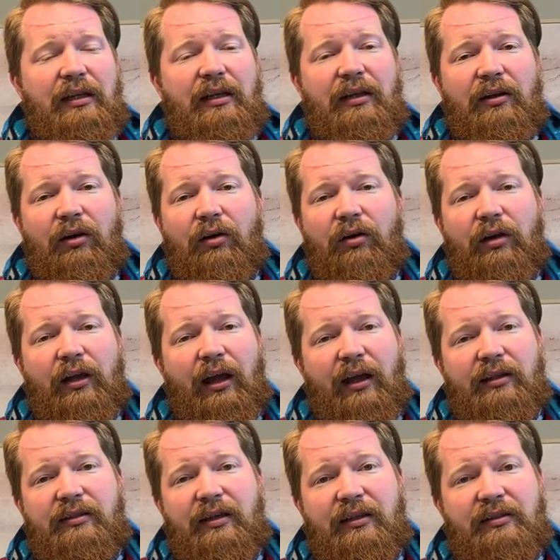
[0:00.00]
in our
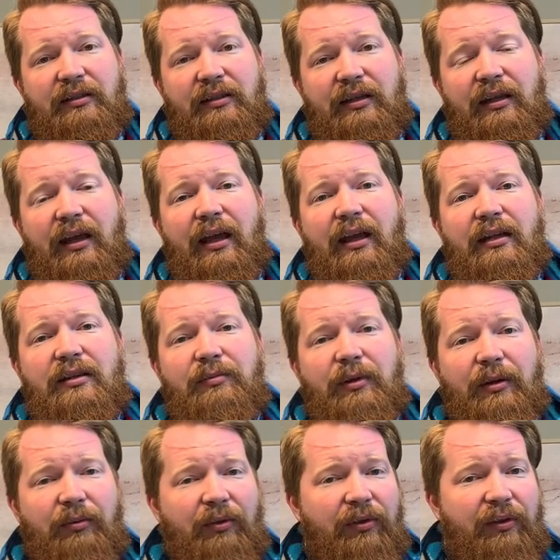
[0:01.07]
context of today, to be
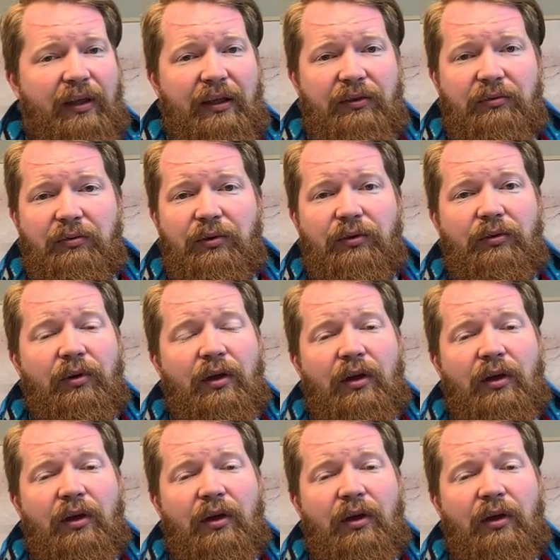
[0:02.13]
able to think through